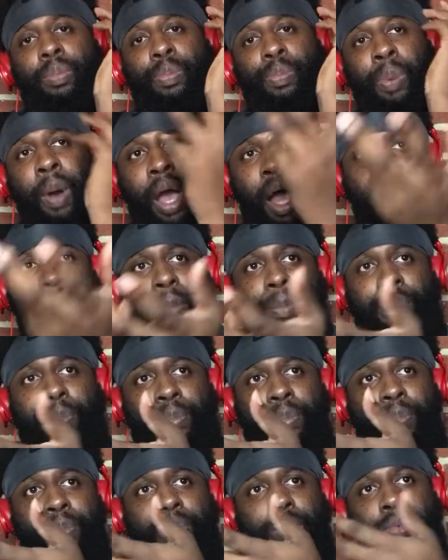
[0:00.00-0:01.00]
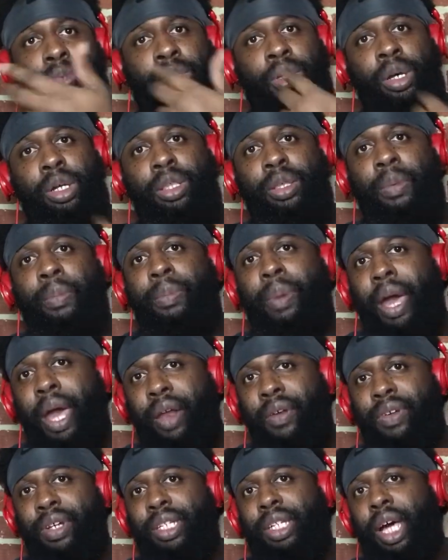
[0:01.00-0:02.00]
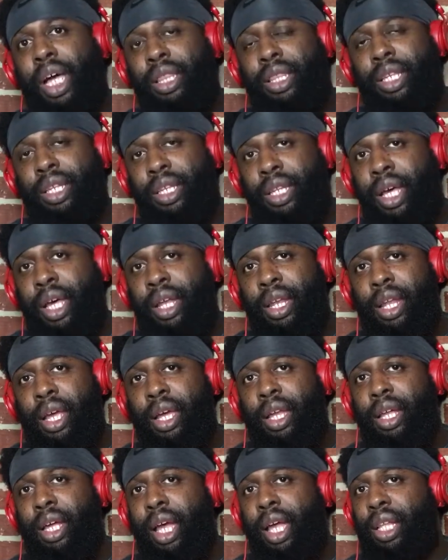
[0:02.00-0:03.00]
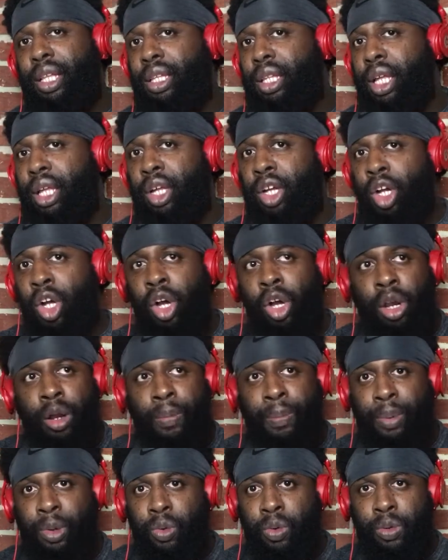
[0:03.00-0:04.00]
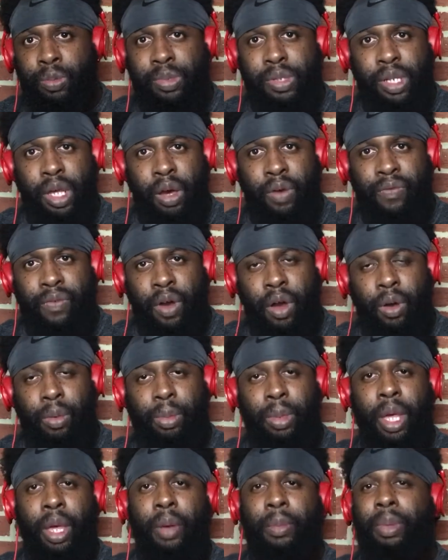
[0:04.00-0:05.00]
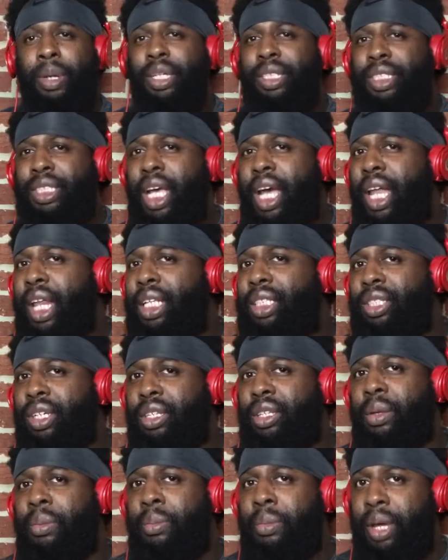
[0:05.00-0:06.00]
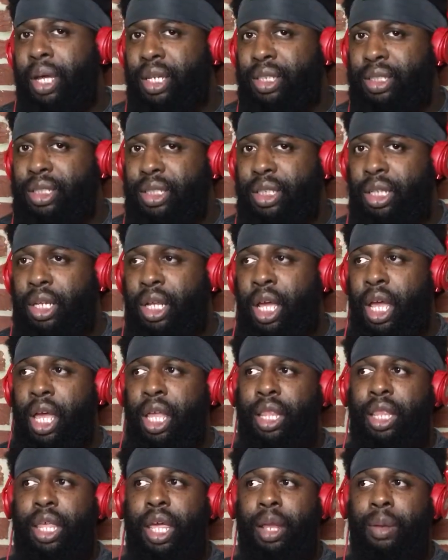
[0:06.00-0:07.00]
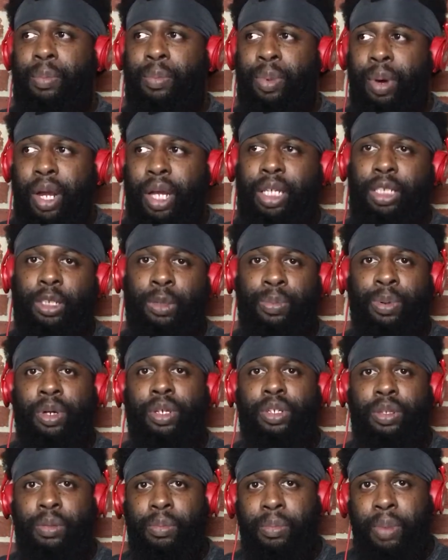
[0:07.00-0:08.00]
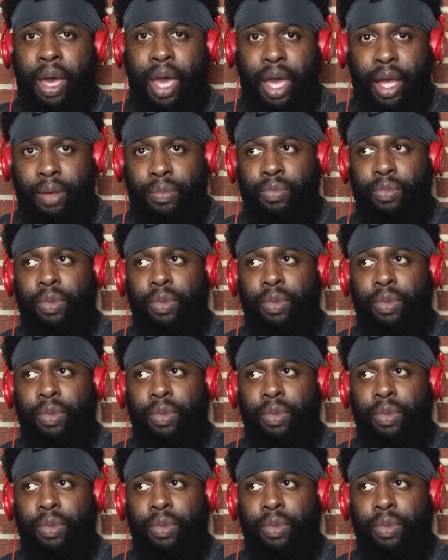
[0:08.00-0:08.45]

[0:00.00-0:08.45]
Pop took the batteries out the detonator and, and could have blew himself up. But instead he took the medicine that brings the person back.